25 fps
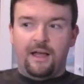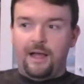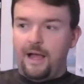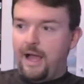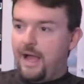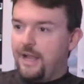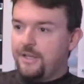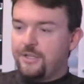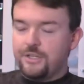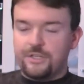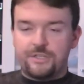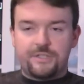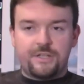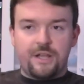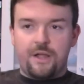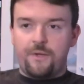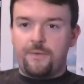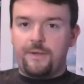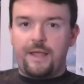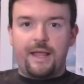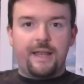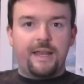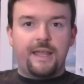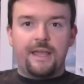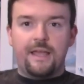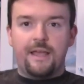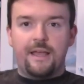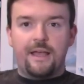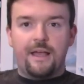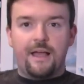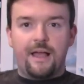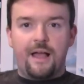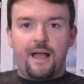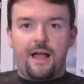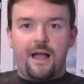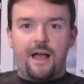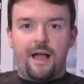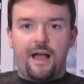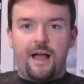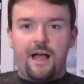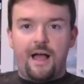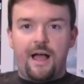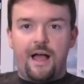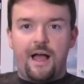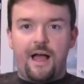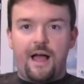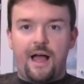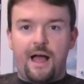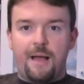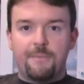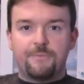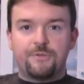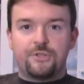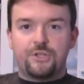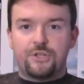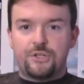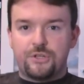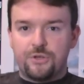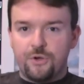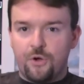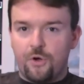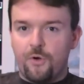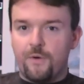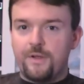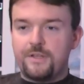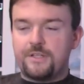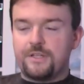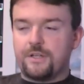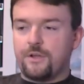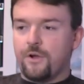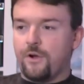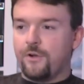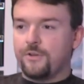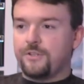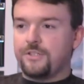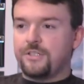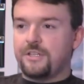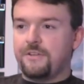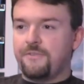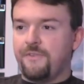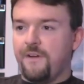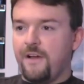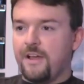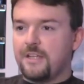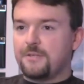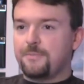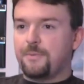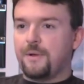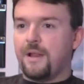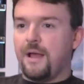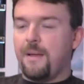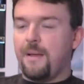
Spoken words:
I just don't get it. I'm sure it's a gorgeous device, but